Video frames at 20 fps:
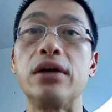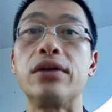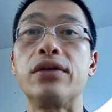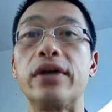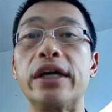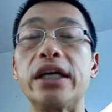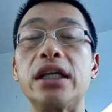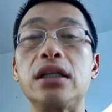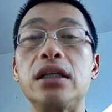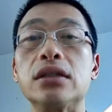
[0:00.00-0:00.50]

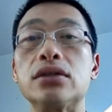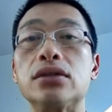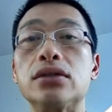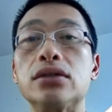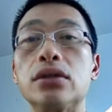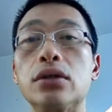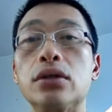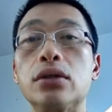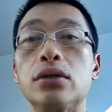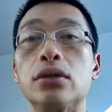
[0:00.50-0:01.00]
right?
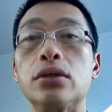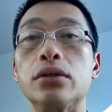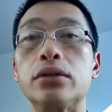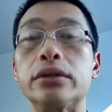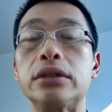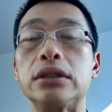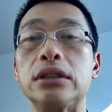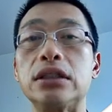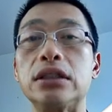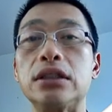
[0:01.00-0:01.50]

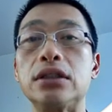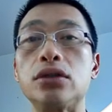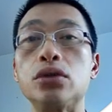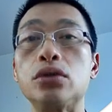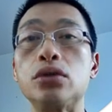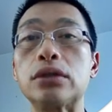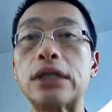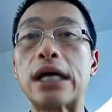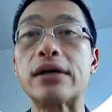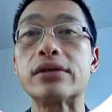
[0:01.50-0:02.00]
So year
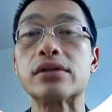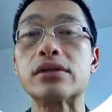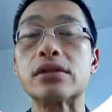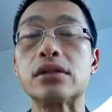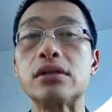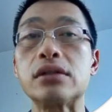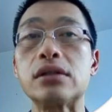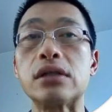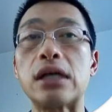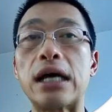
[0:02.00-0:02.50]

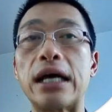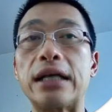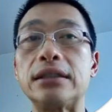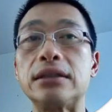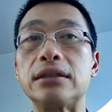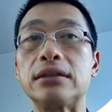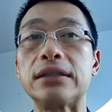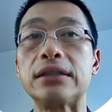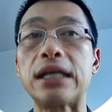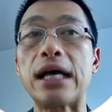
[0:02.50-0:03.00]
2000
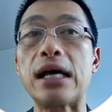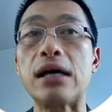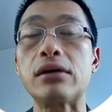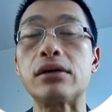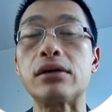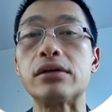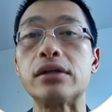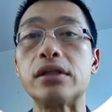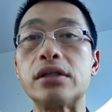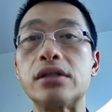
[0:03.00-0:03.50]
until
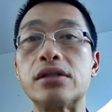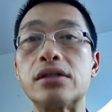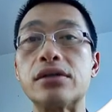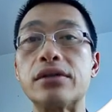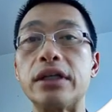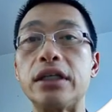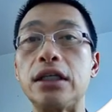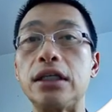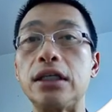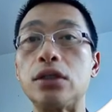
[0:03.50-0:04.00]
now, it's
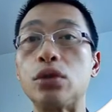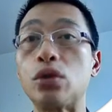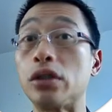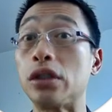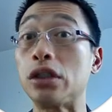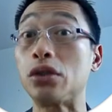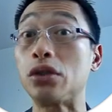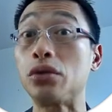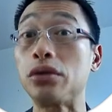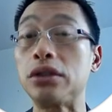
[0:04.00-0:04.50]
already
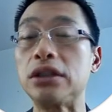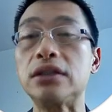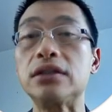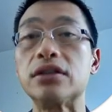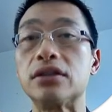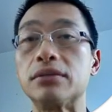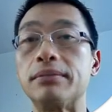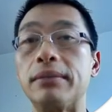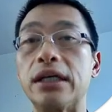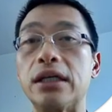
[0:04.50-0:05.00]
22
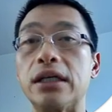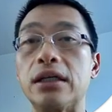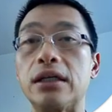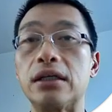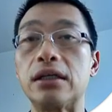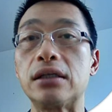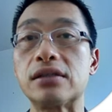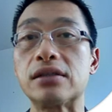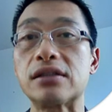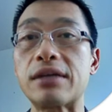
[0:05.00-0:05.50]
years,
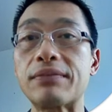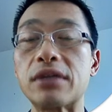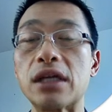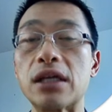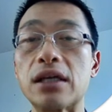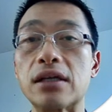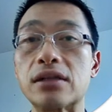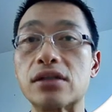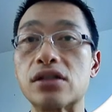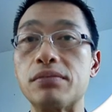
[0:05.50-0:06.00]
but
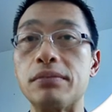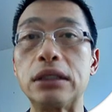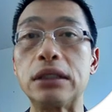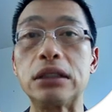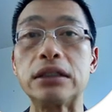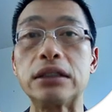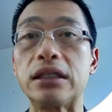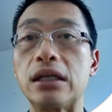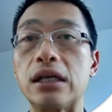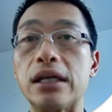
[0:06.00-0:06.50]
something that's
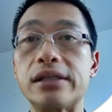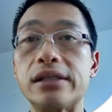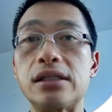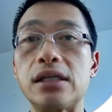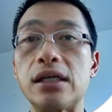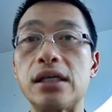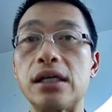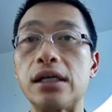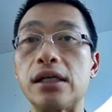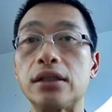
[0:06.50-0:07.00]
built in, let's
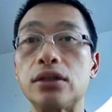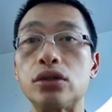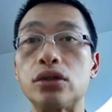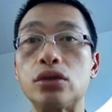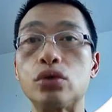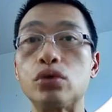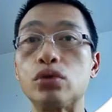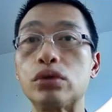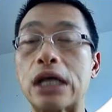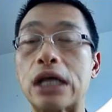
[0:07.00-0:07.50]
say,
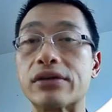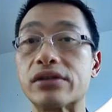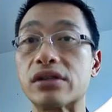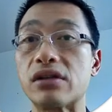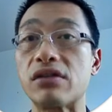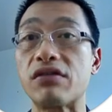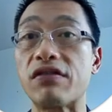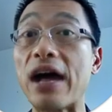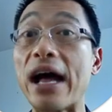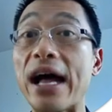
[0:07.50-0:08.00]

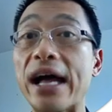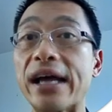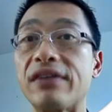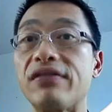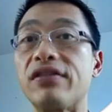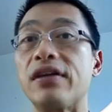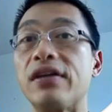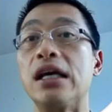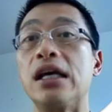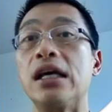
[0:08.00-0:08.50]

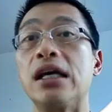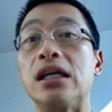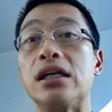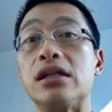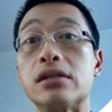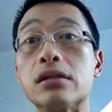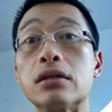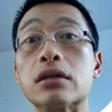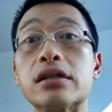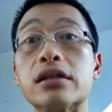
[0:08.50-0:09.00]
2005
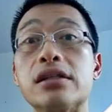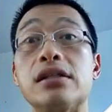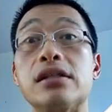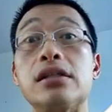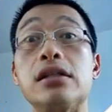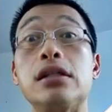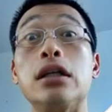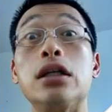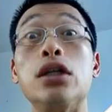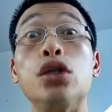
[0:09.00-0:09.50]
is still
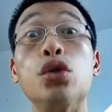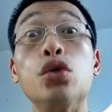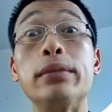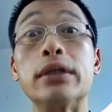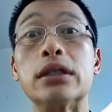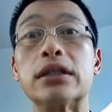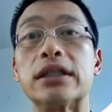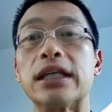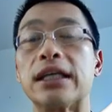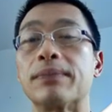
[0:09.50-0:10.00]
considered a new
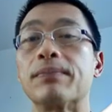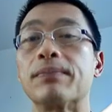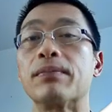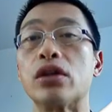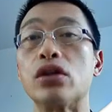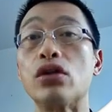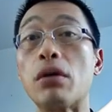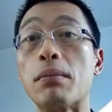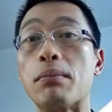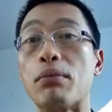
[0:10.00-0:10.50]
building.
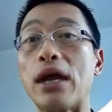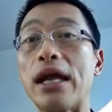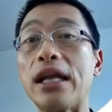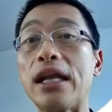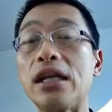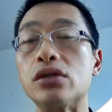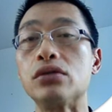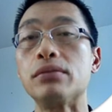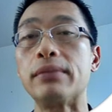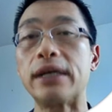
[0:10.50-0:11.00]
Not
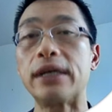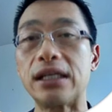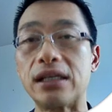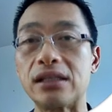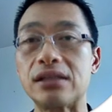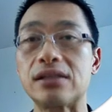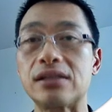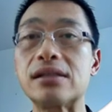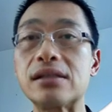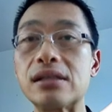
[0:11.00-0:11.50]
brand new, but
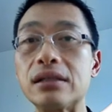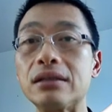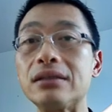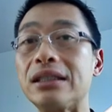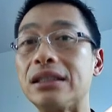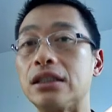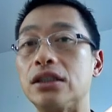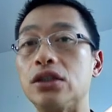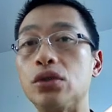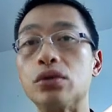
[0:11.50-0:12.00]
it's still
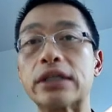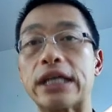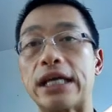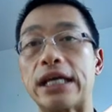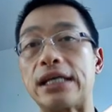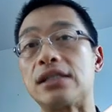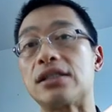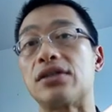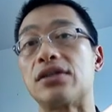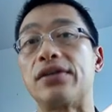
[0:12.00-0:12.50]
in the new
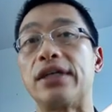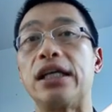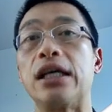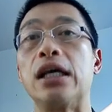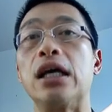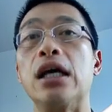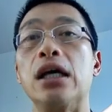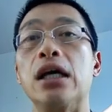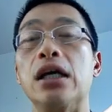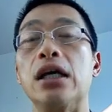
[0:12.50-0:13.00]
category.
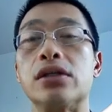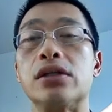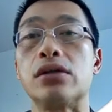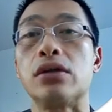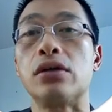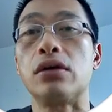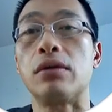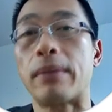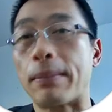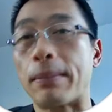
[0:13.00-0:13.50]

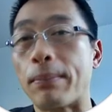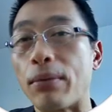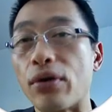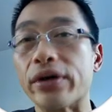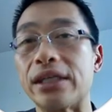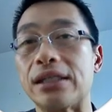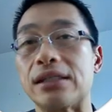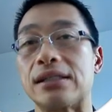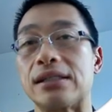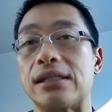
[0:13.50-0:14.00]
So my
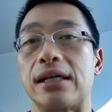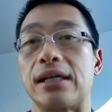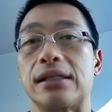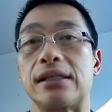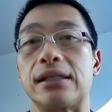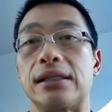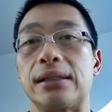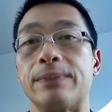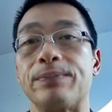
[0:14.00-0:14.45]
point is that